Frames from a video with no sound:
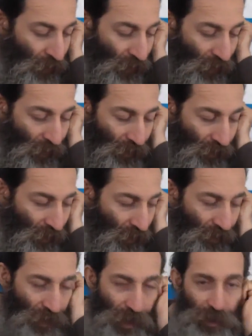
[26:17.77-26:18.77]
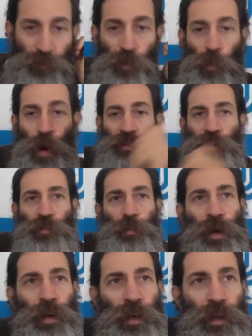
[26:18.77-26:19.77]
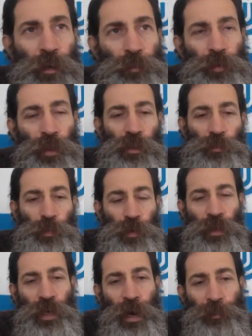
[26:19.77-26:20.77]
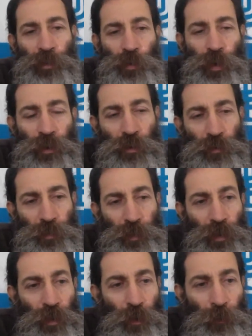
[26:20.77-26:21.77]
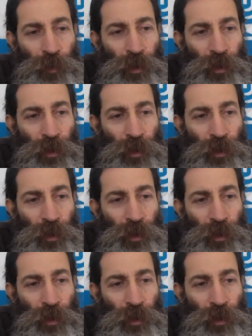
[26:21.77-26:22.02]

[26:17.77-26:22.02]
And uh, thank you for watching, everybody. Please put your comments and questions below.